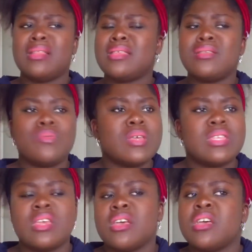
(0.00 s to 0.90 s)
This
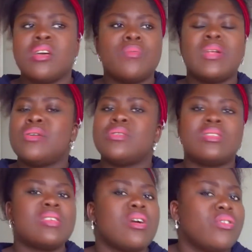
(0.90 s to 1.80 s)
was when I was in
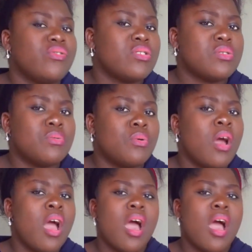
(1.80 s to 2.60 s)
secondary school.